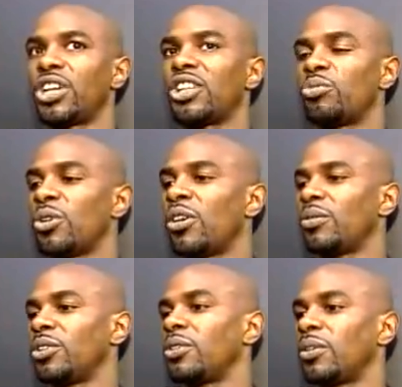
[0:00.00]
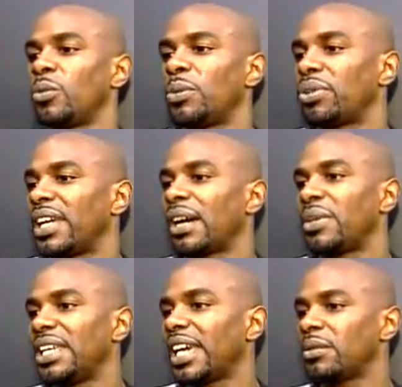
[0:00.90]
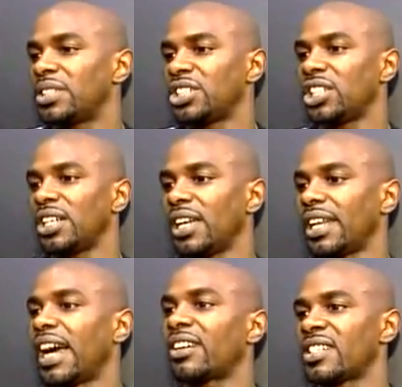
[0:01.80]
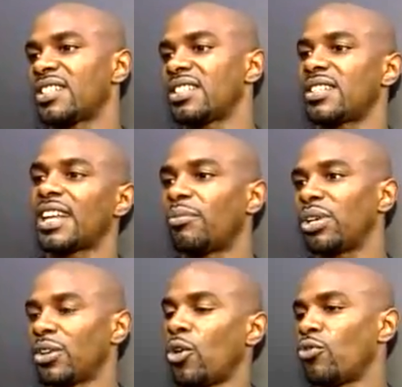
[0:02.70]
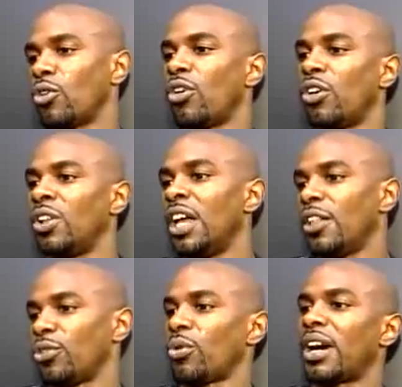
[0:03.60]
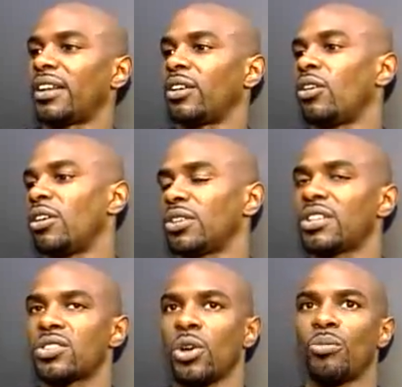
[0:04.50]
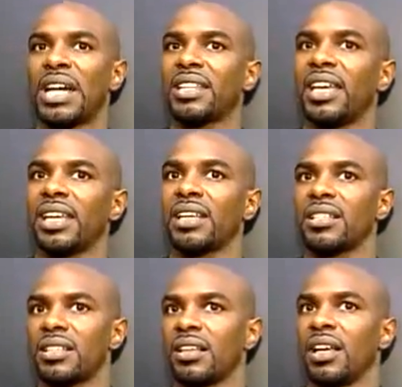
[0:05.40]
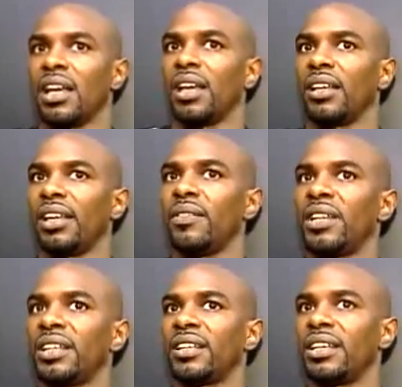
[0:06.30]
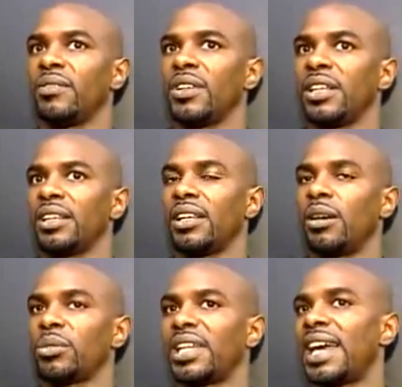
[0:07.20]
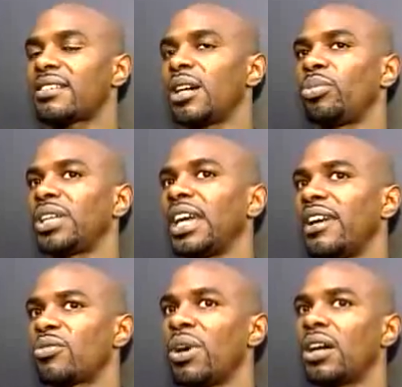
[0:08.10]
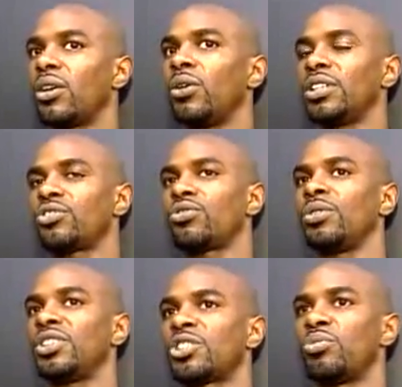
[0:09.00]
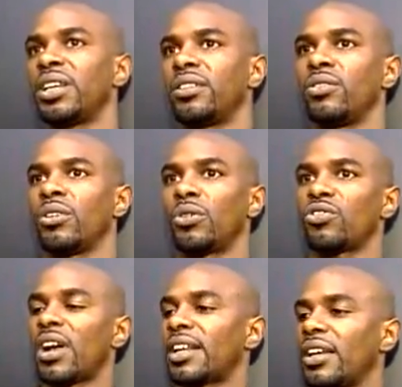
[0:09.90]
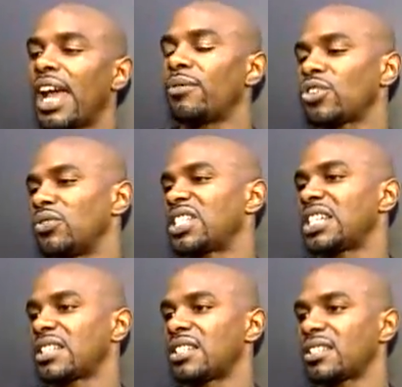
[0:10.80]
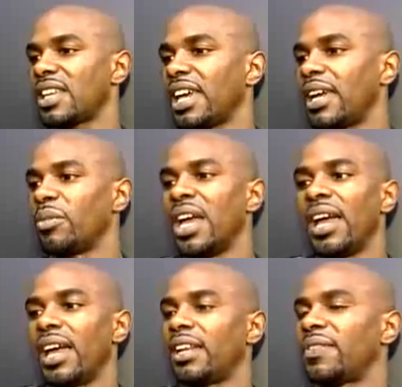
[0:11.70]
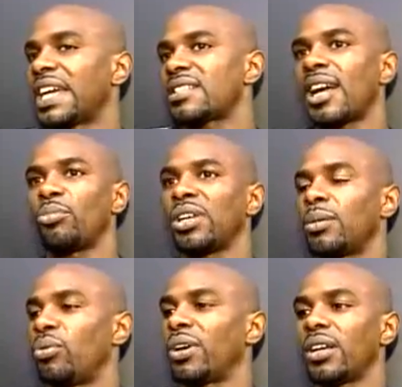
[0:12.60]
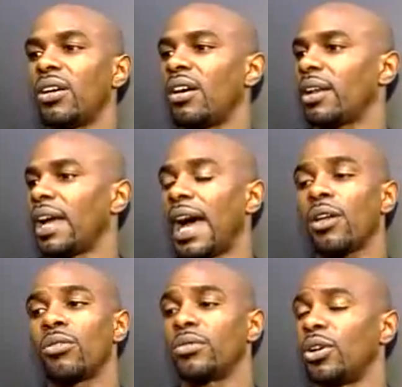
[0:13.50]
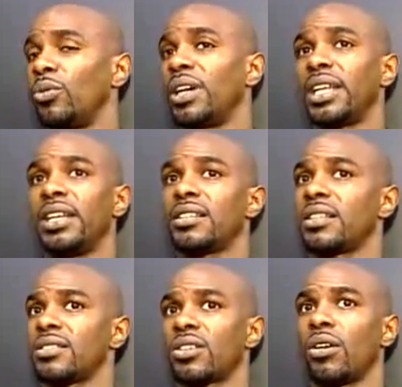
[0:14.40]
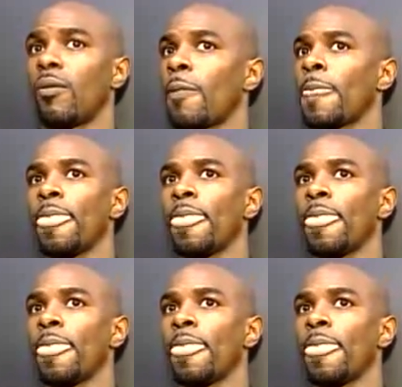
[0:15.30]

judge me on, we played how many games this year and how consistent I've been overall throughout it all. And so my thing is, even in the last couple of games, my goal has truly just been, trying to average over 10 assists a game. And if that's not being a point guard, I don't know what is. And so